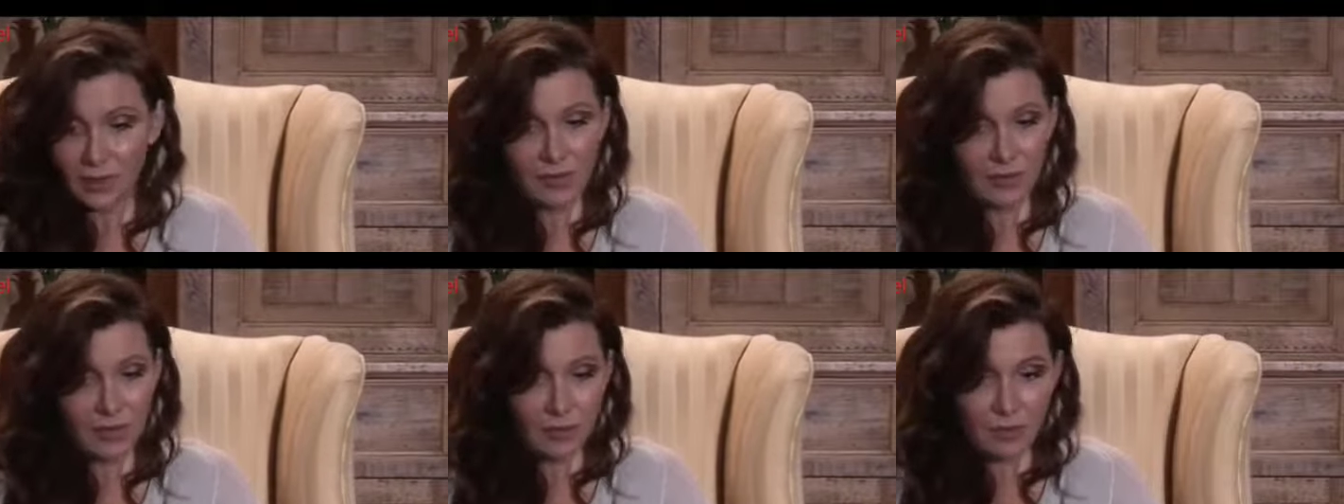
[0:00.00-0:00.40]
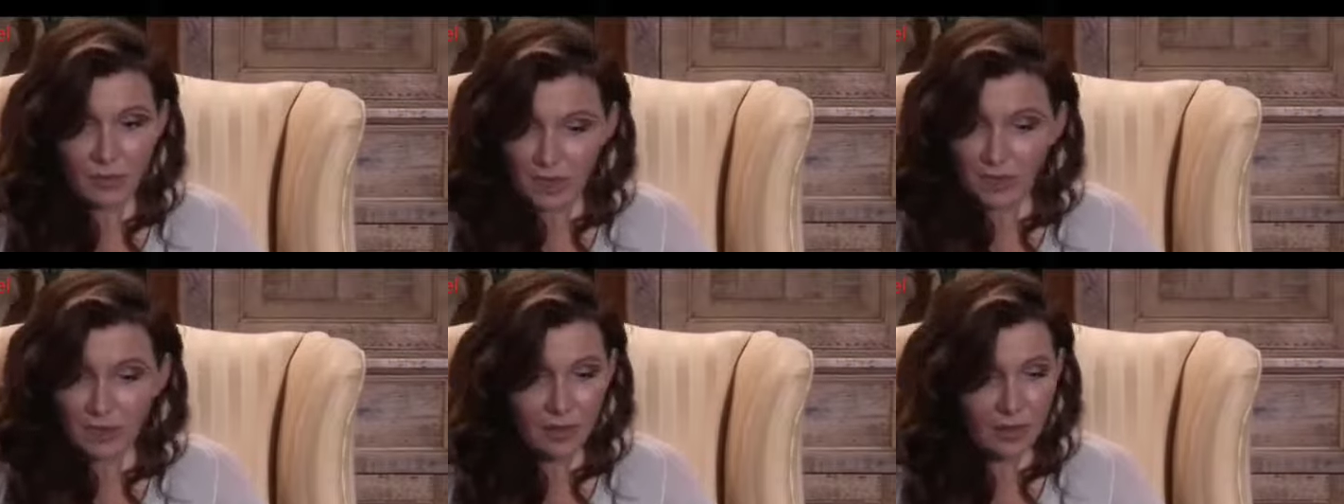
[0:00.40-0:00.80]
if you
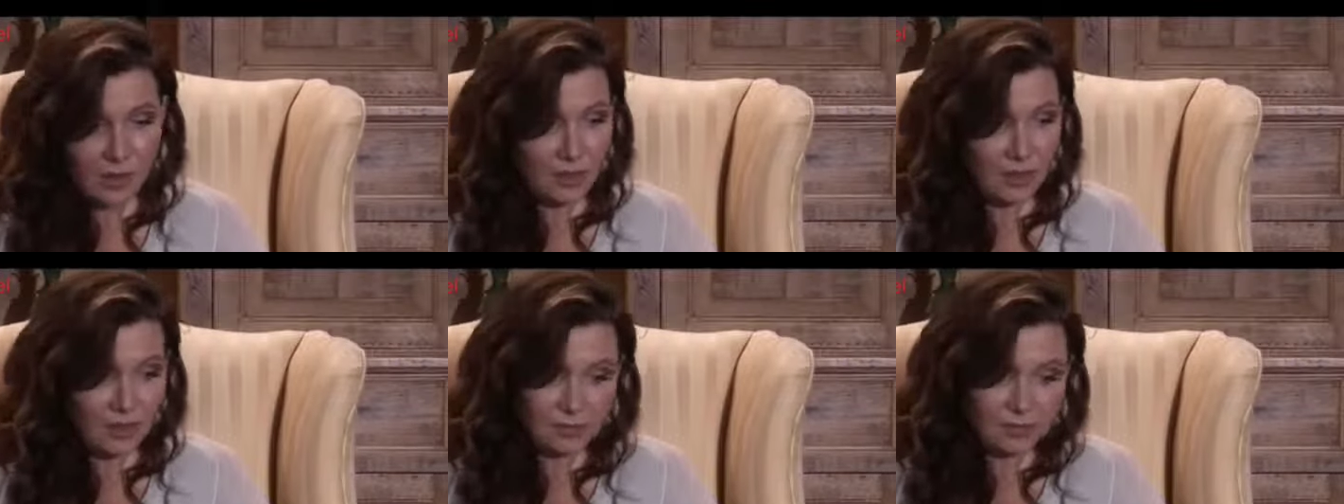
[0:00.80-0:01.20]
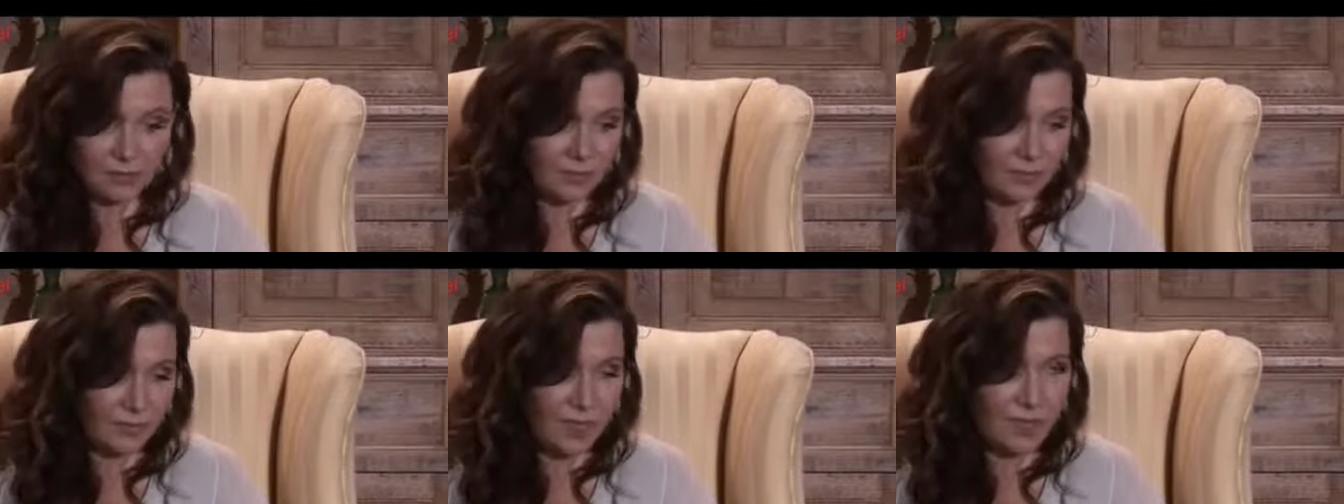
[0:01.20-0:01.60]
think that
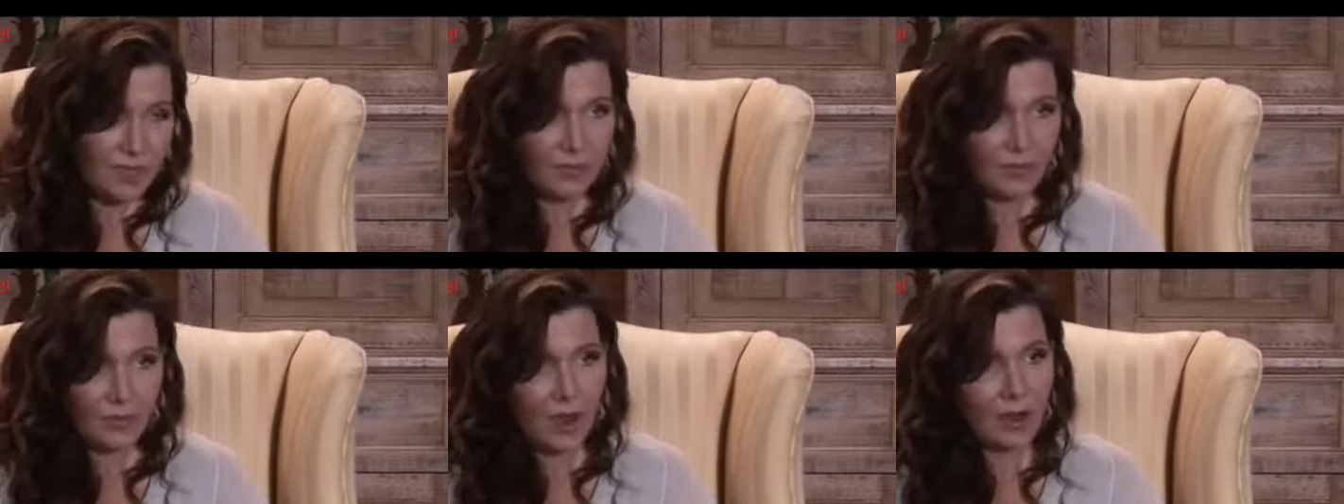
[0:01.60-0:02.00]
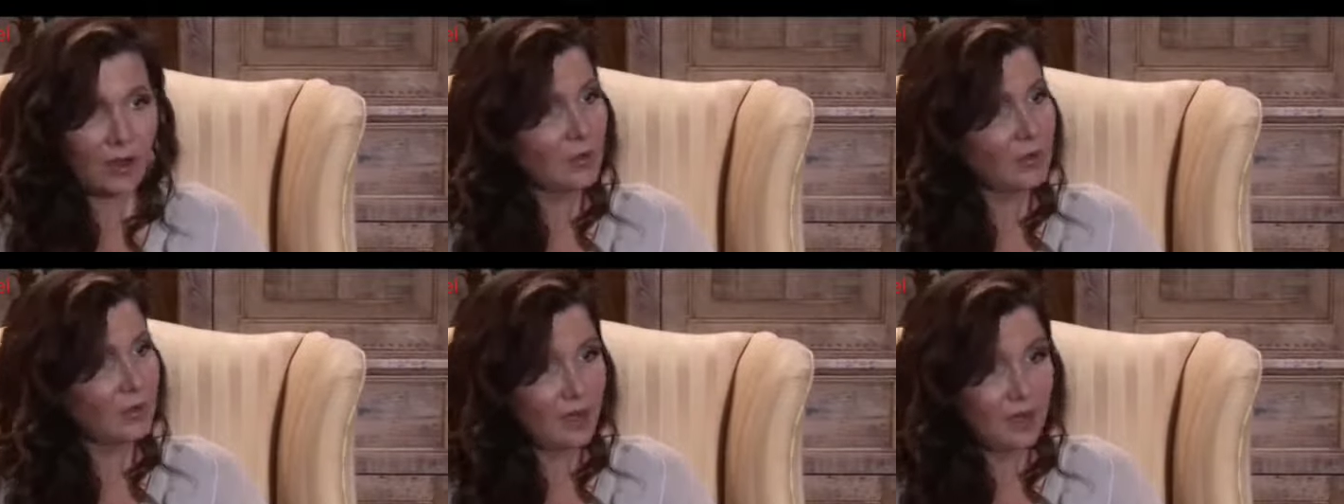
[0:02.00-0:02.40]
he and
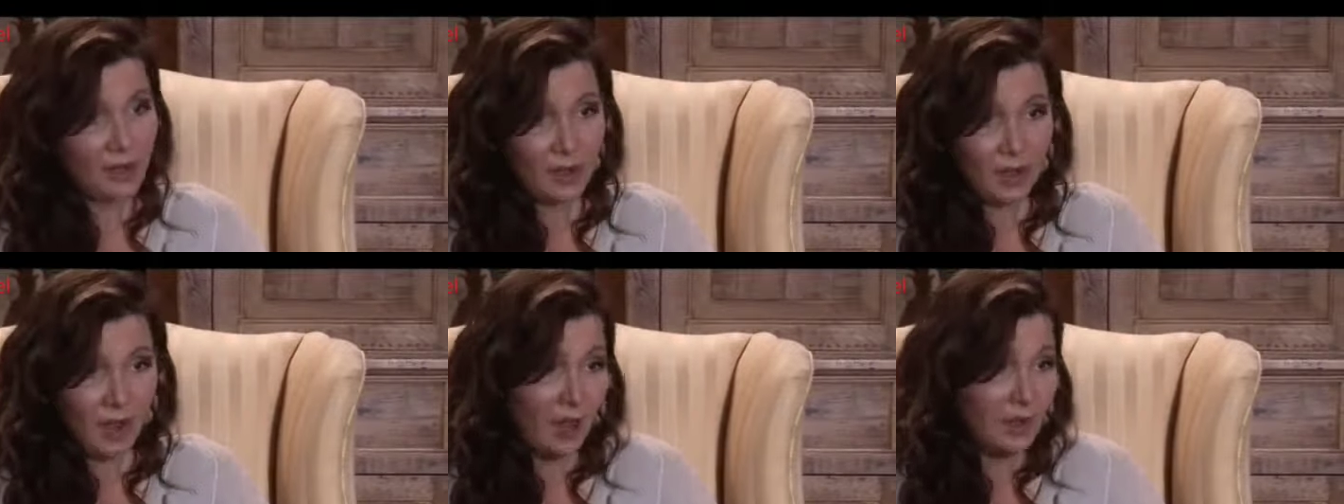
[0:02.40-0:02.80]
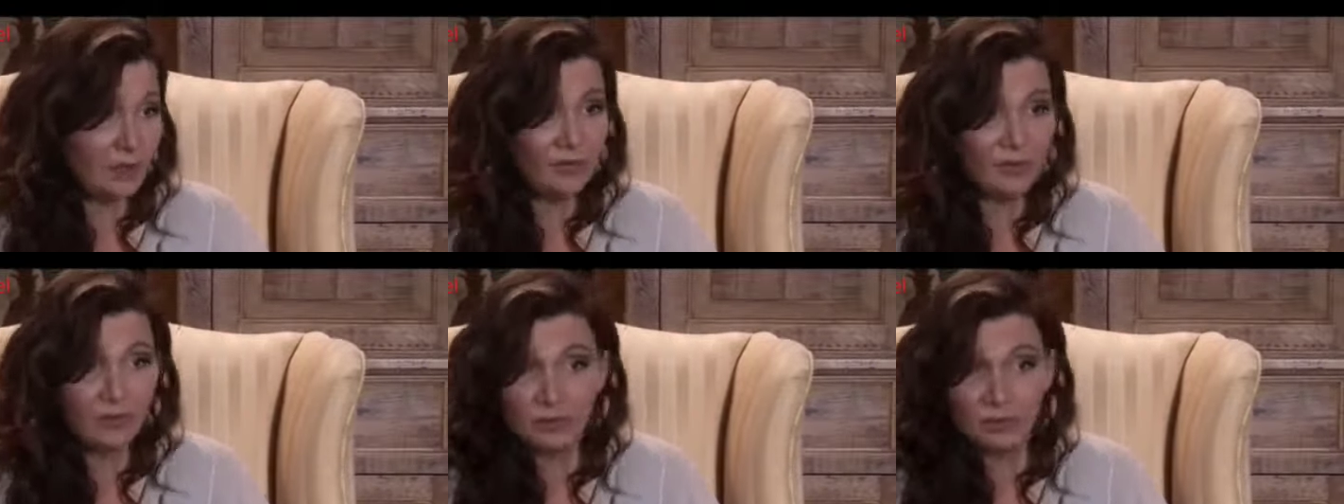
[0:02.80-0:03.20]
Rocco would hit it off?
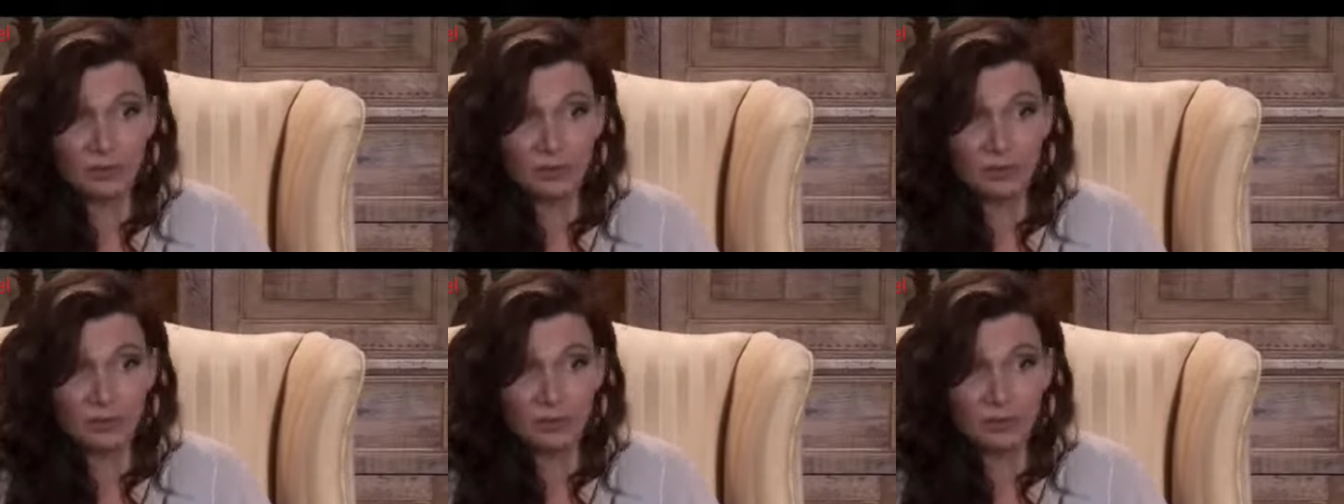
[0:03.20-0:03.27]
